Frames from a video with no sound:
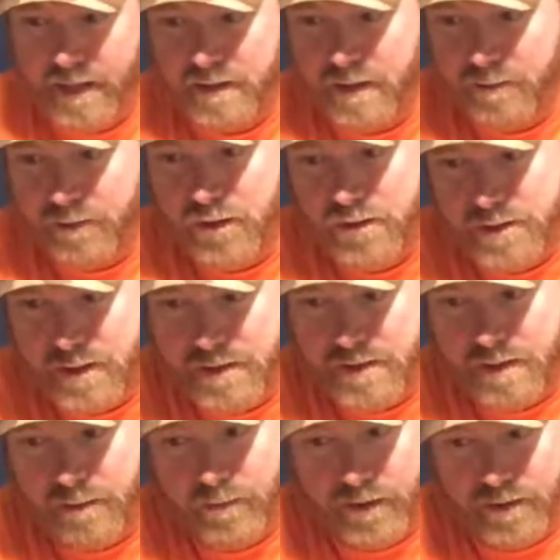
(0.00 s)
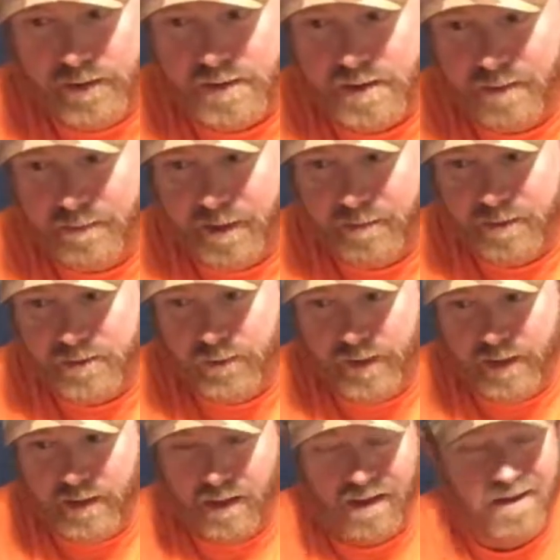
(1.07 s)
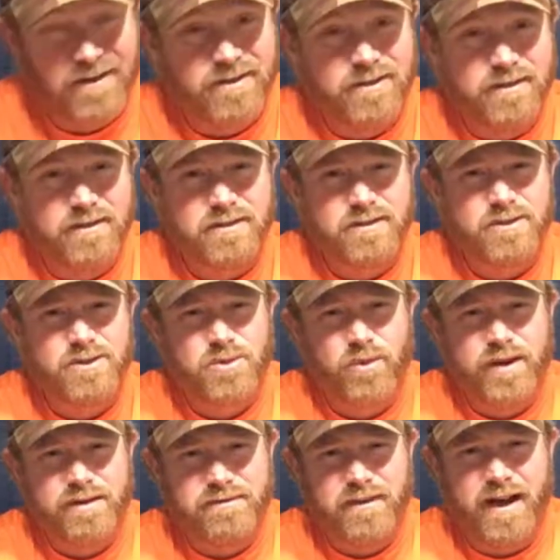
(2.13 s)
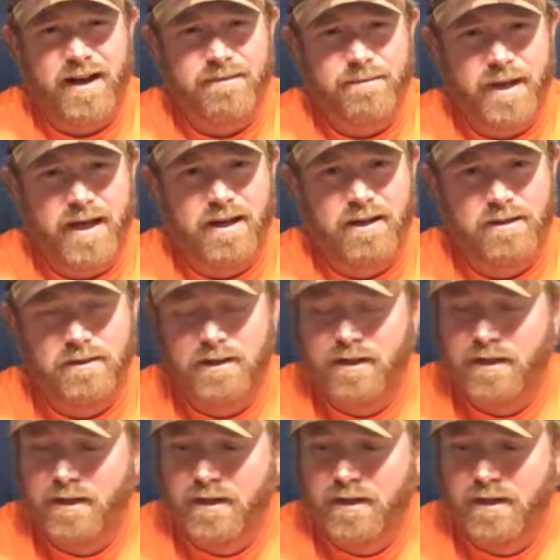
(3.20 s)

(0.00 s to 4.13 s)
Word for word: end up using somewhere something between 125 pound